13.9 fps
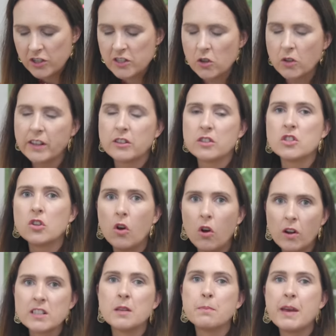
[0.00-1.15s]
just so that the
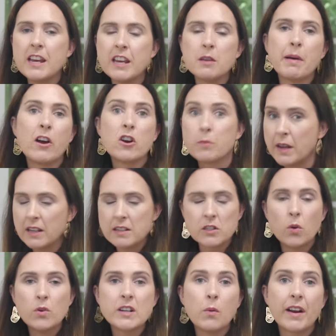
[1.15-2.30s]
salt, the baking powder, baking
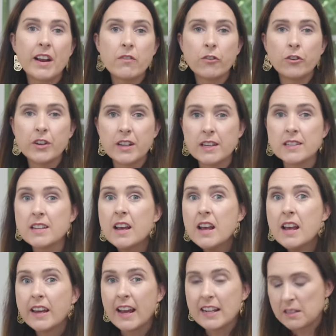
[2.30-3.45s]
soda, whatever it is,
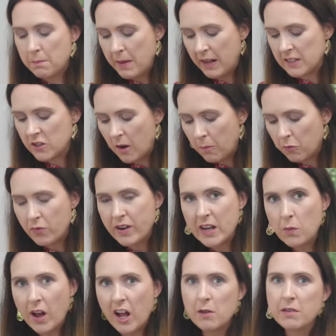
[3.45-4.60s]
gets mixed up
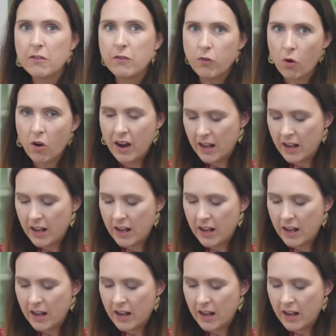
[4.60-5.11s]
really well before